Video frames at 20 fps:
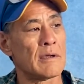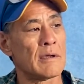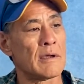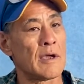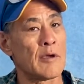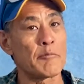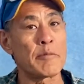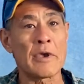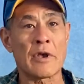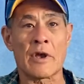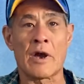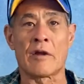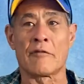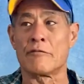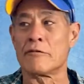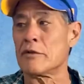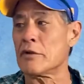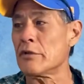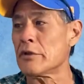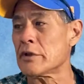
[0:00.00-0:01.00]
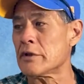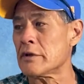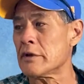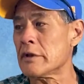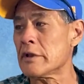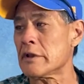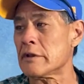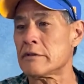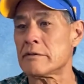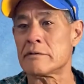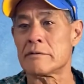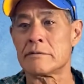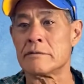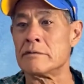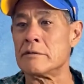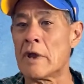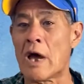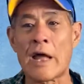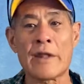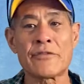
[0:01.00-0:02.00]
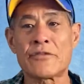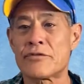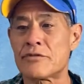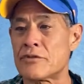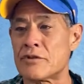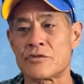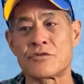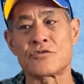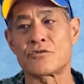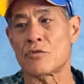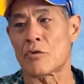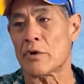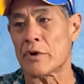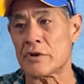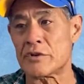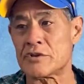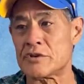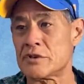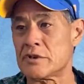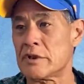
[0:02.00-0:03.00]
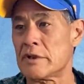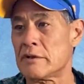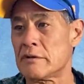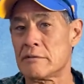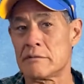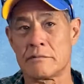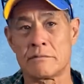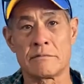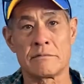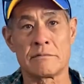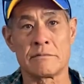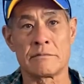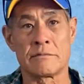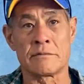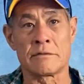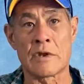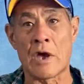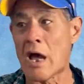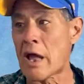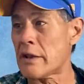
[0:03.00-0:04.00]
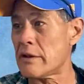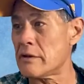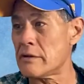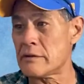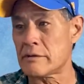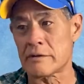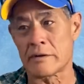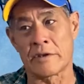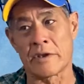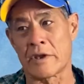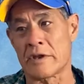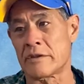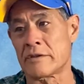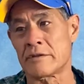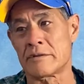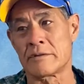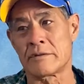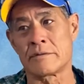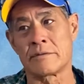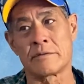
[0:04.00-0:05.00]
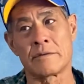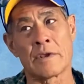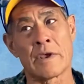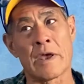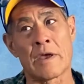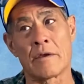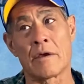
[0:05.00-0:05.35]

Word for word: I've gotten really good at not destroying shit, not getting.